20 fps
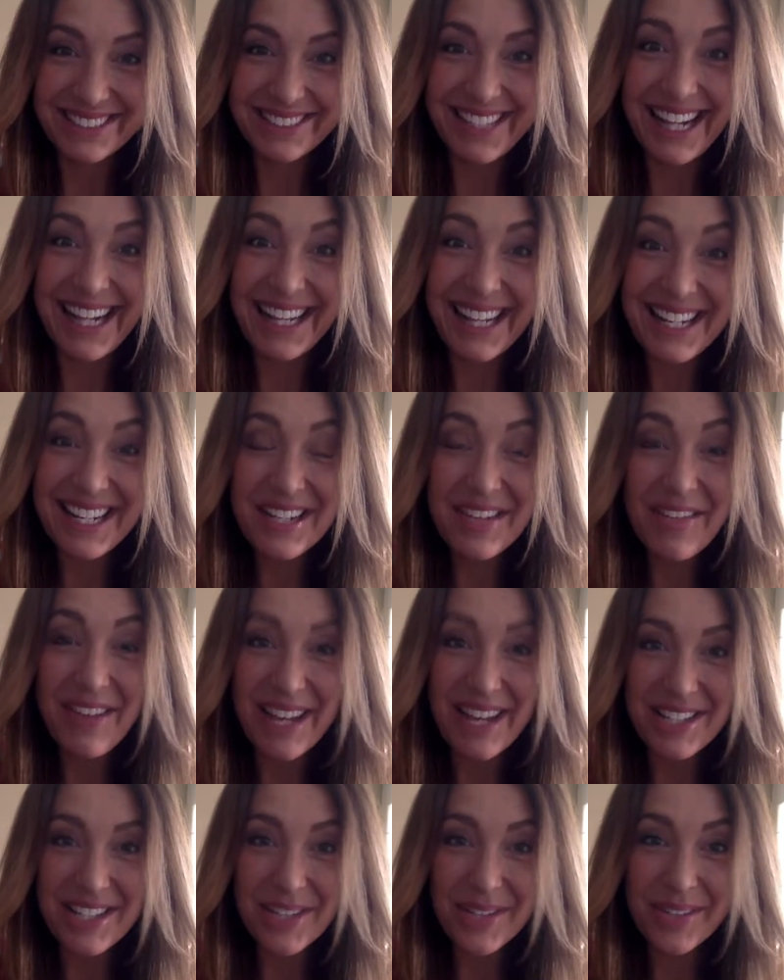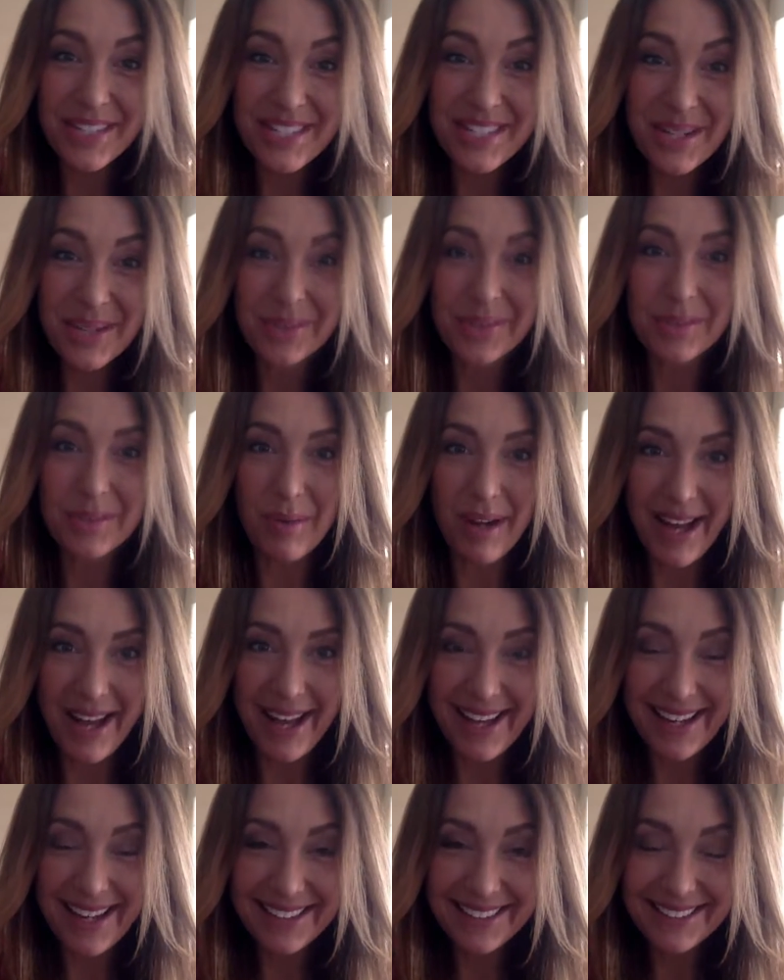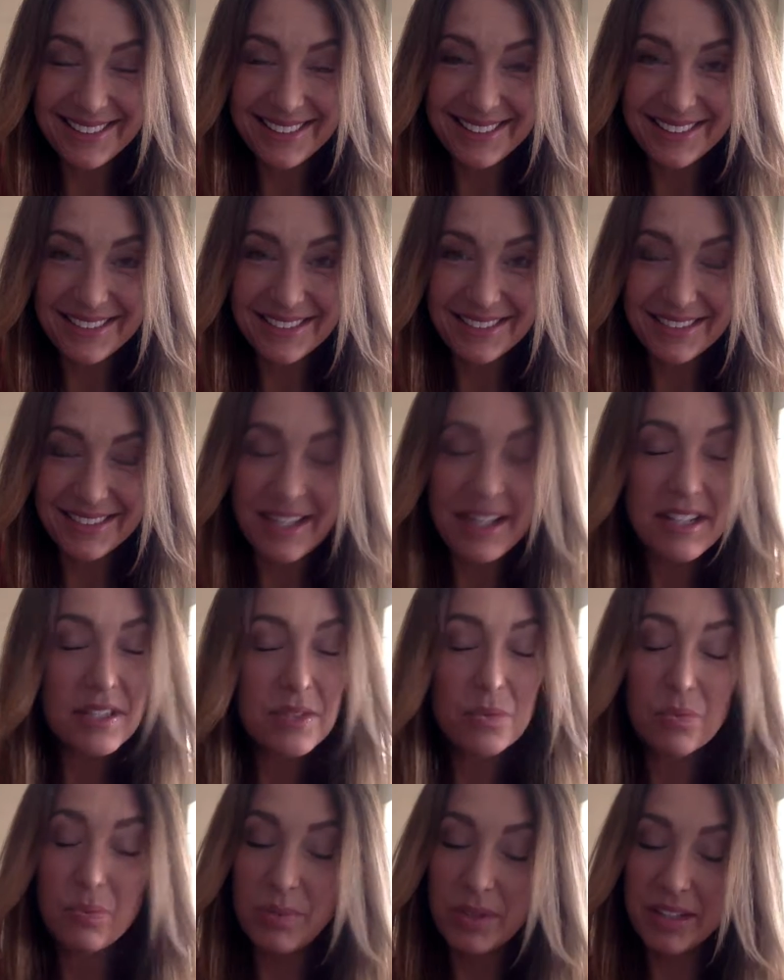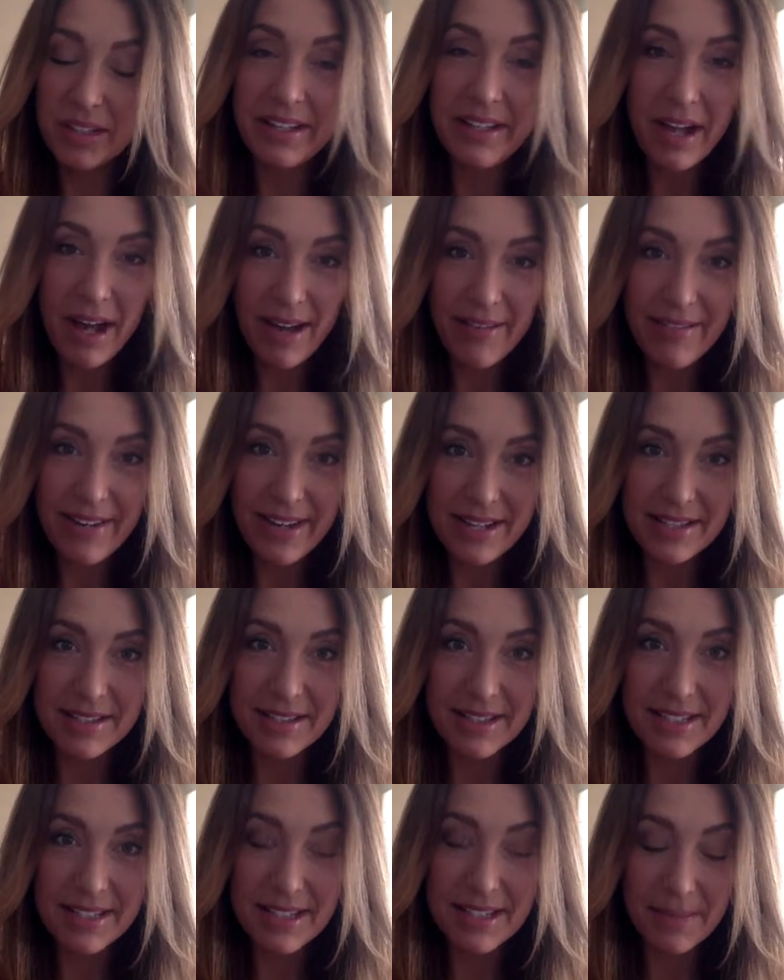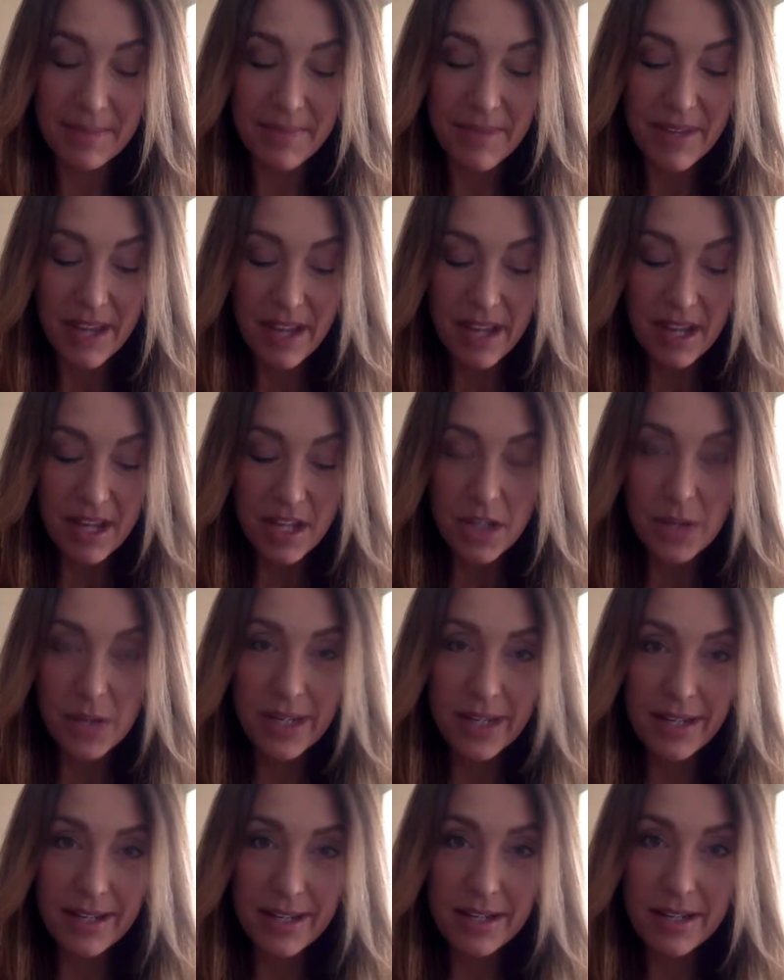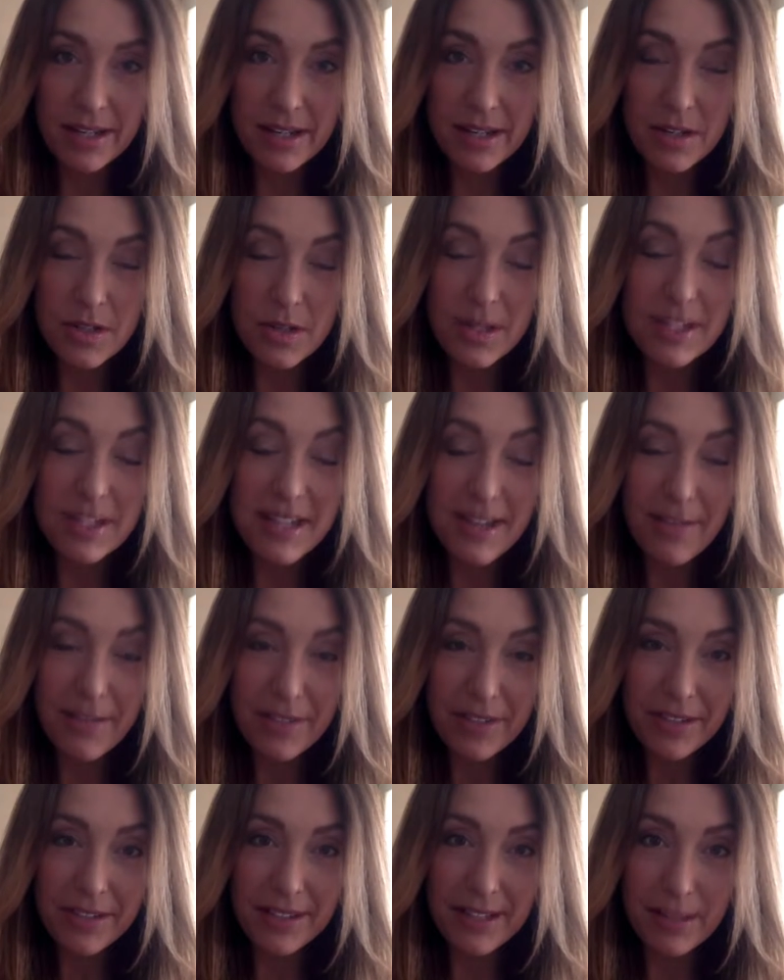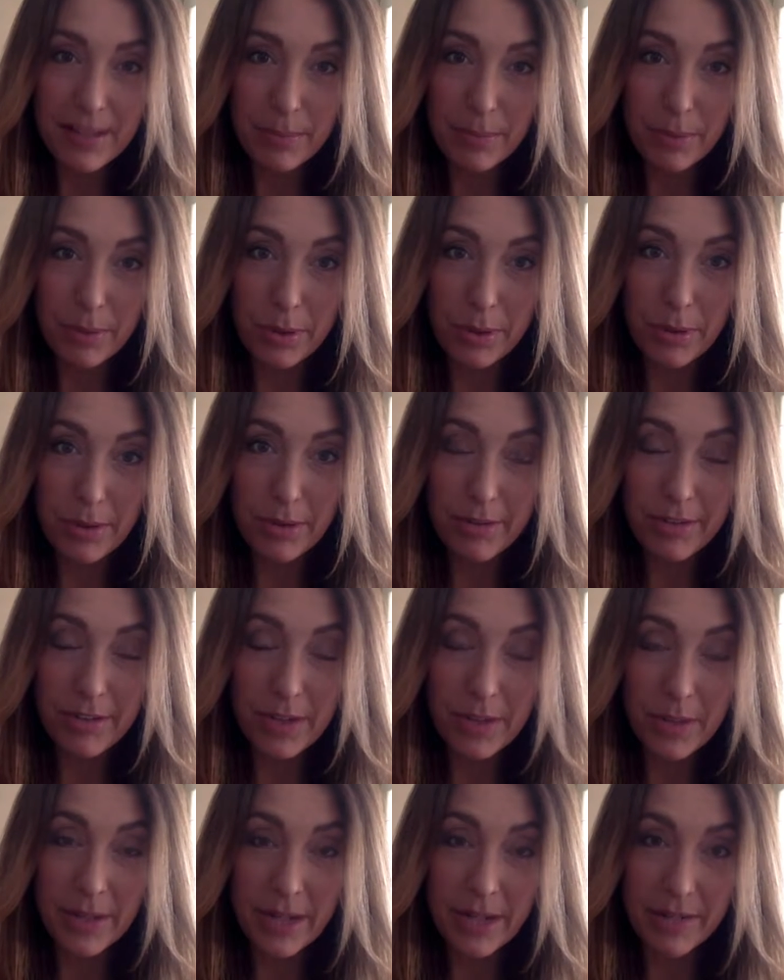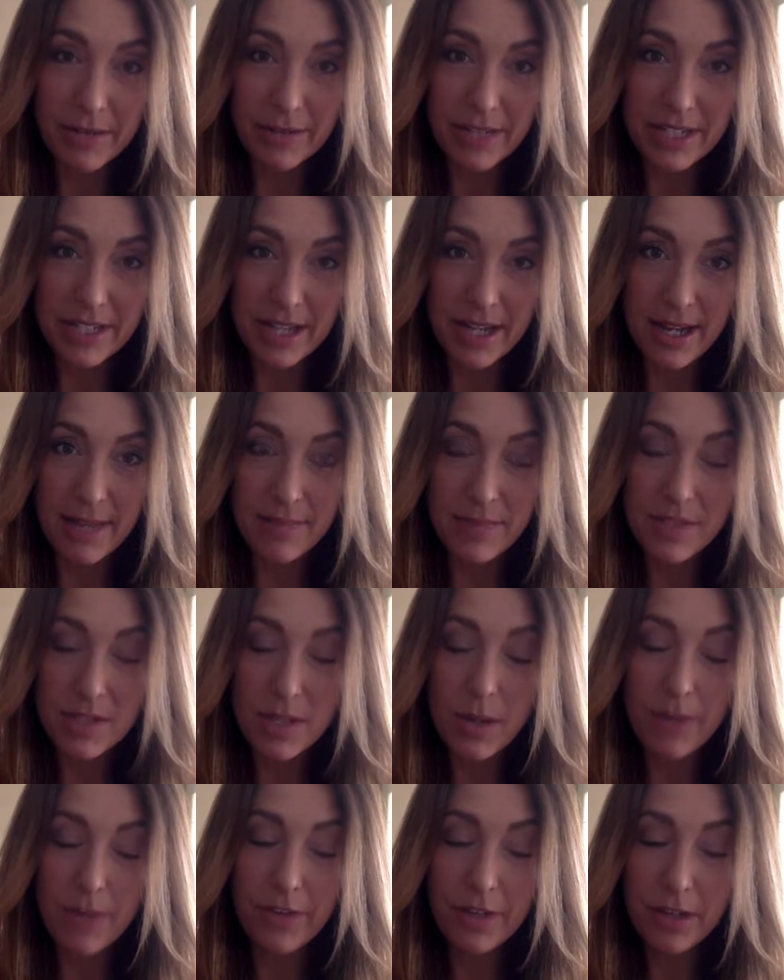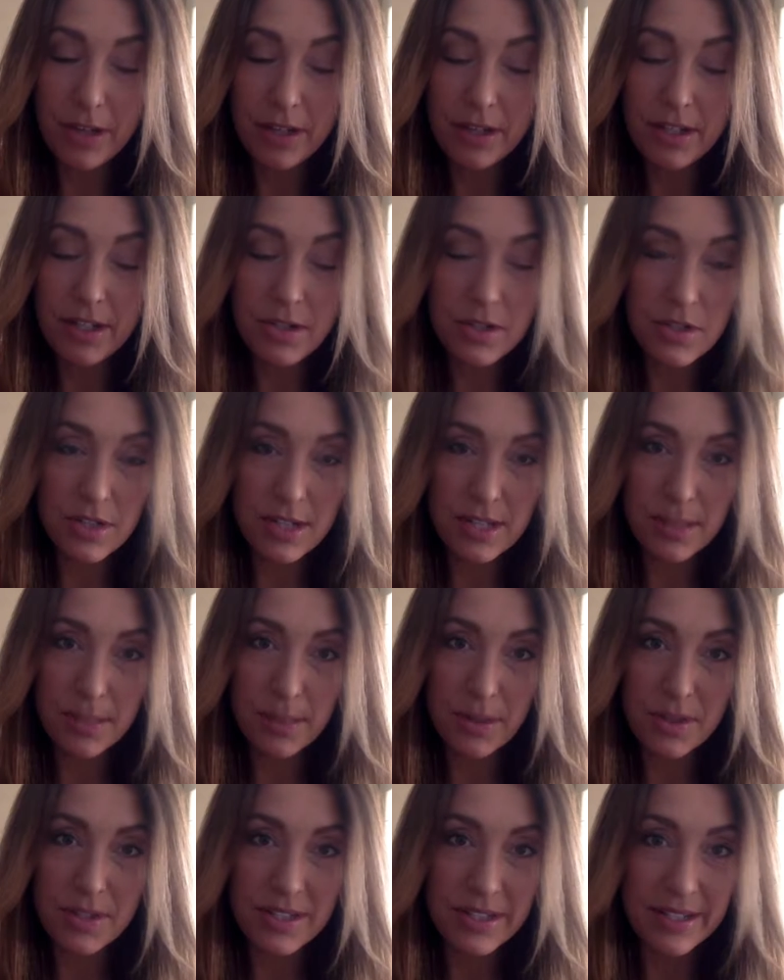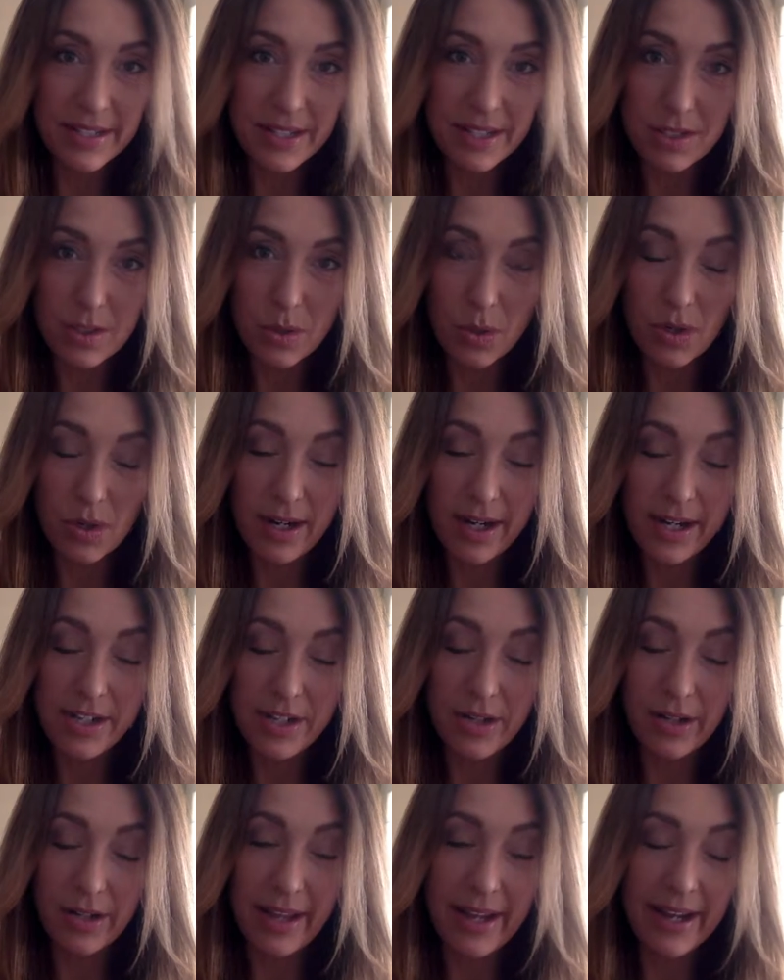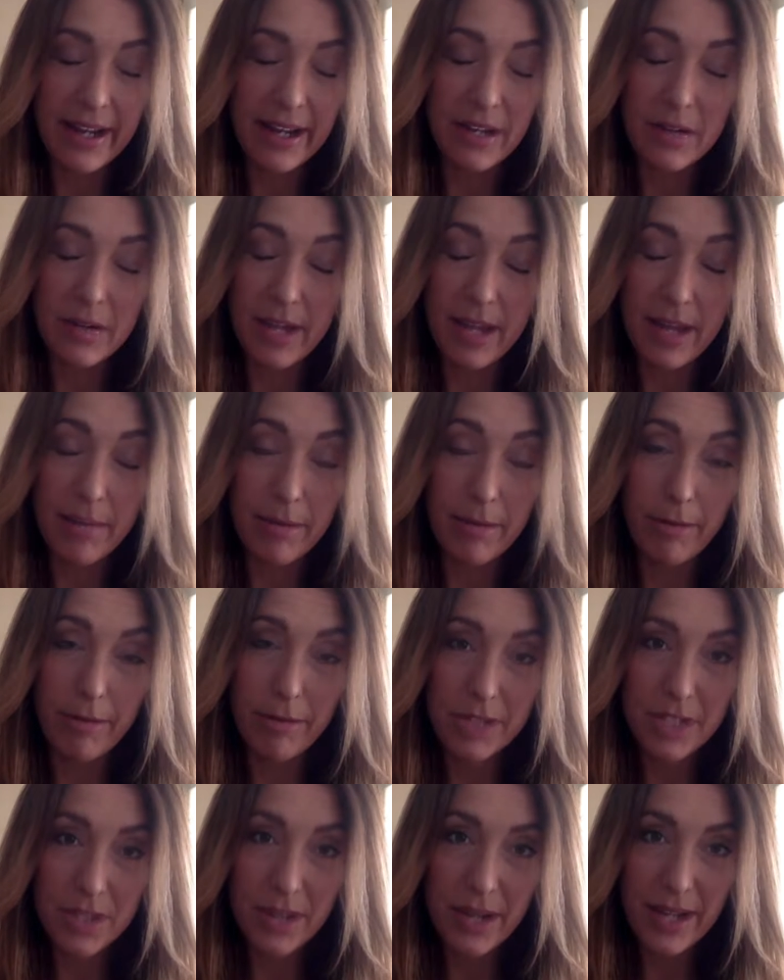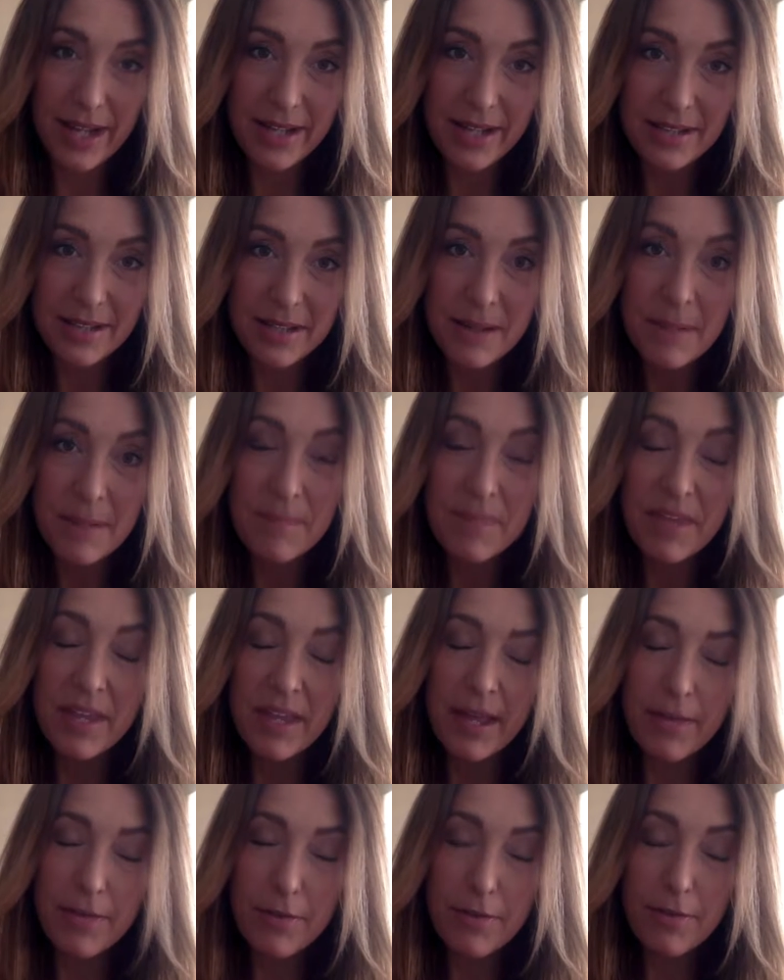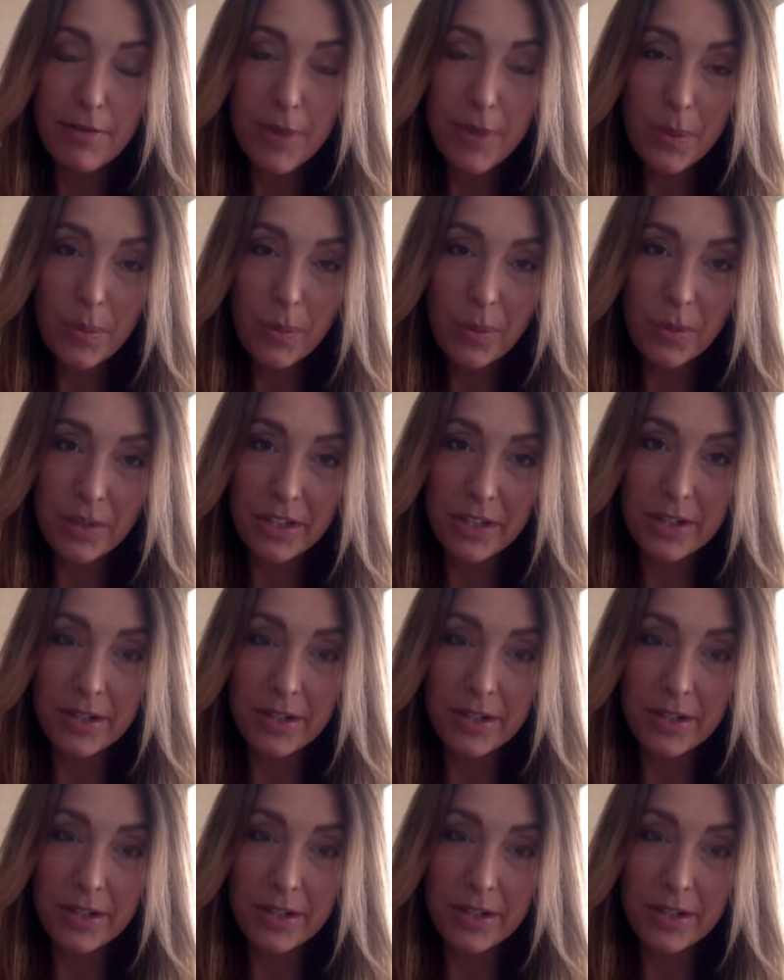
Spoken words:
They lead to faster results. Why? It's really obvious. Listen, you can definitely improve your recovery time. So if you're usually the person that gets sore and you're like, you can't move for 2 days, if you're foam rolling,